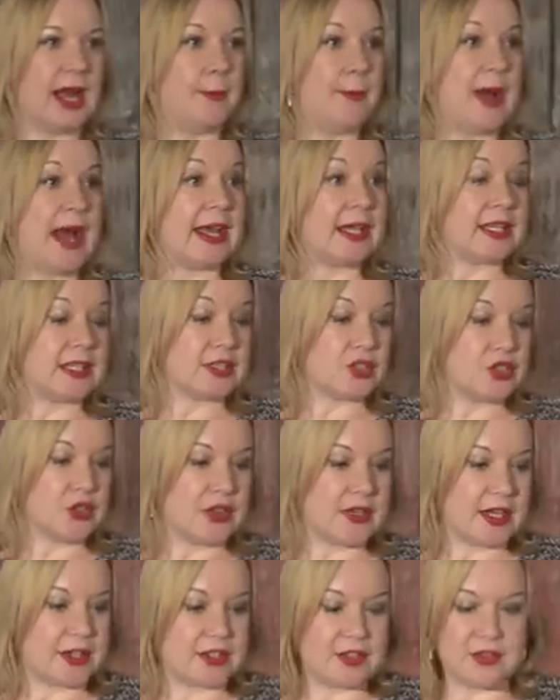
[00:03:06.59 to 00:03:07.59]
Back in
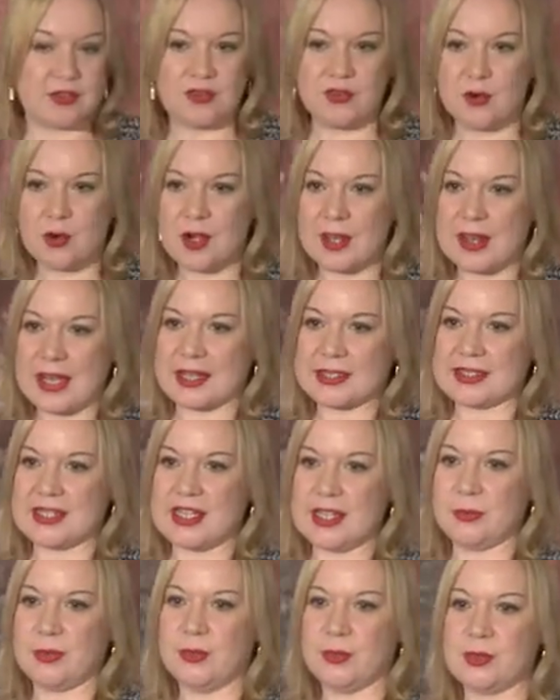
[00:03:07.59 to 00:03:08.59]
2004, that
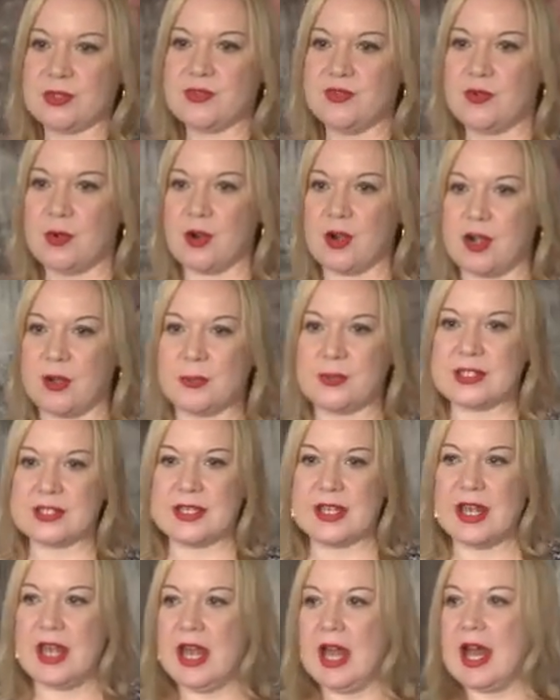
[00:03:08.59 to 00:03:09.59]
table was formed,
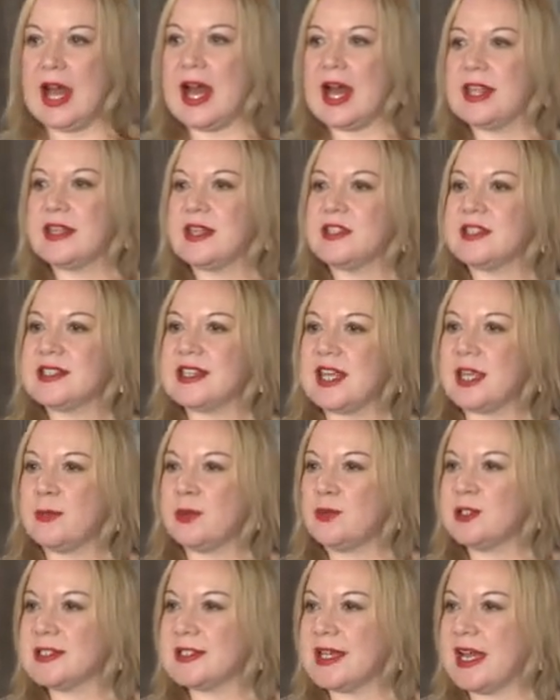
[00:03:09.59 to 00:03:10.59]
and the
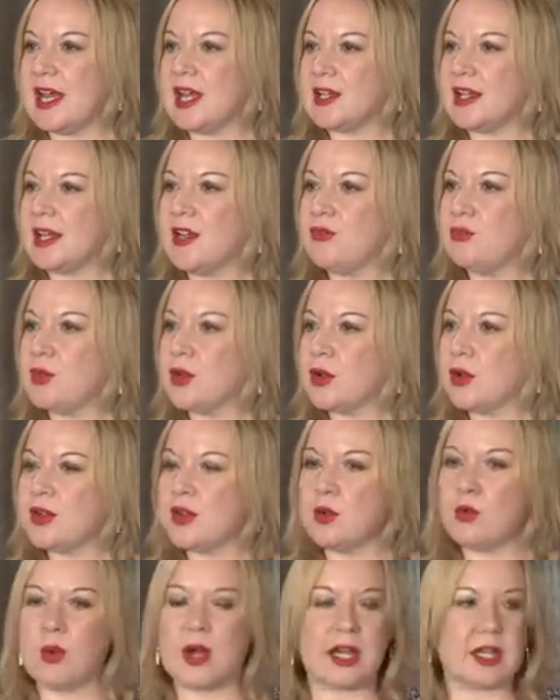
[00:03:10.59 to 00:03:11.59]
table said, if we're going
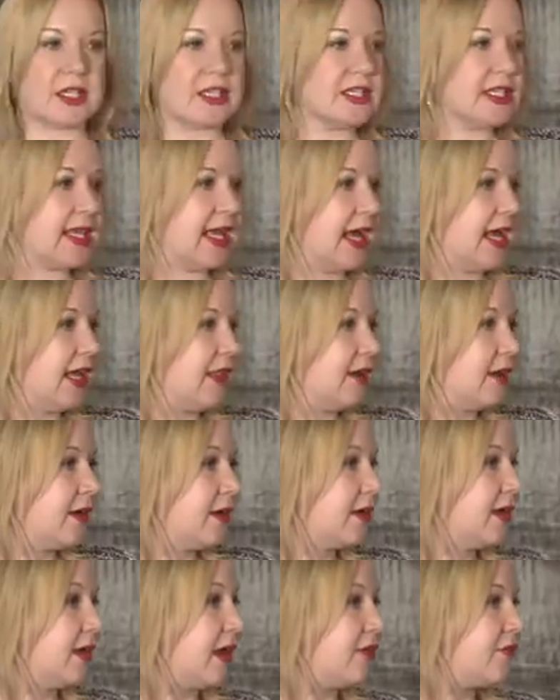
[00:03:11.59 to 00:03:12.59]
to work together,
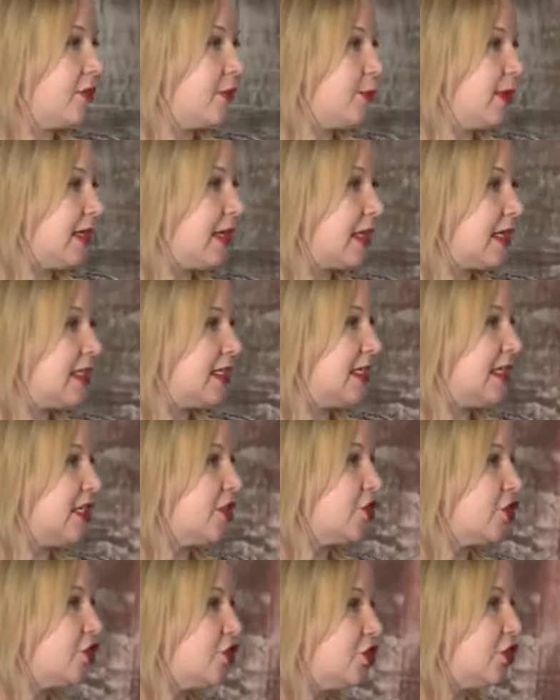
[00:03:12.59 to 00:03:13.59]
government,
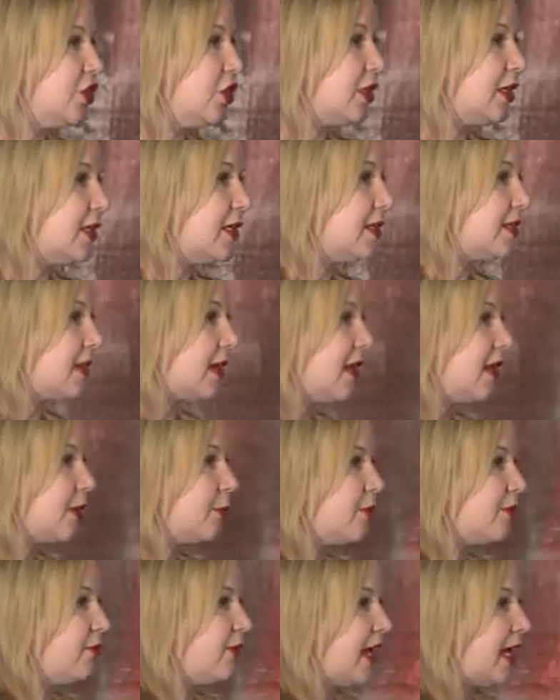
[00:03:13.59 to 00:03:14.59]
teachers' unions, other
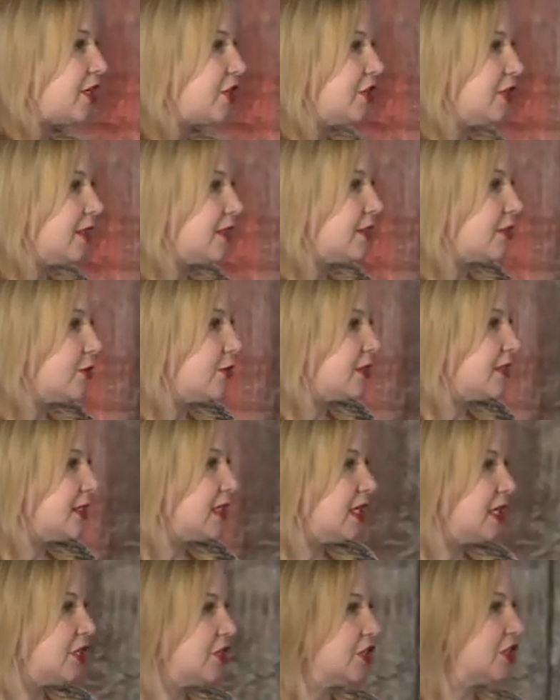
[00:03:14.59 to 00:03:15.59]
professional
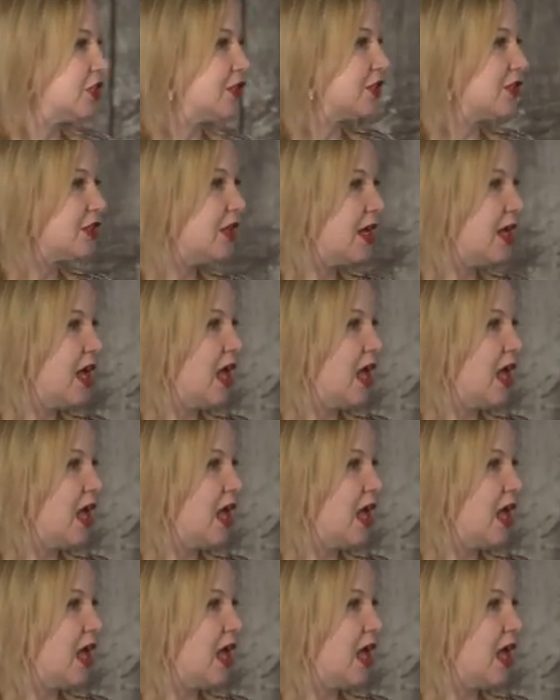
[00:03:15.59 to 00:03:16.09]
associations,